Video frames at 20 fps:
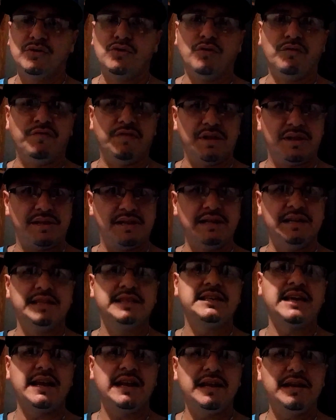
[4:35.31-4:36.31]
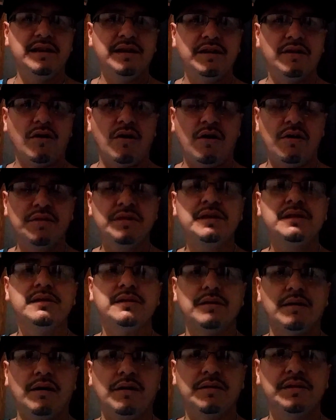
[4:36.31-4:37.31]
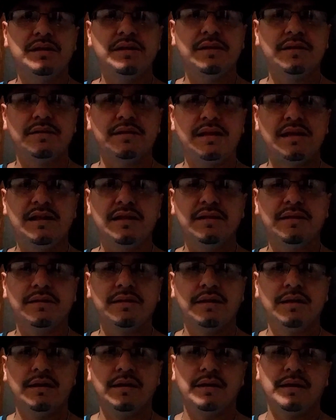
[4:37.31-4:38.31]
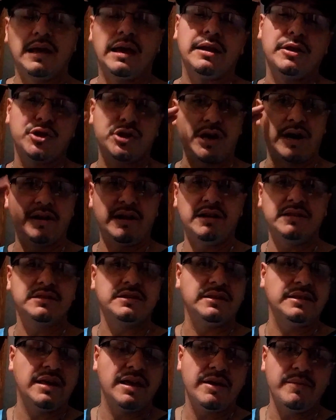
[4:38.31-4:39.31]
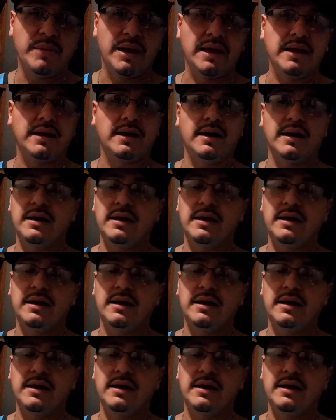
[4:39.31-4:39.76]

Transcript: facilitating all these things, and shout out to them, like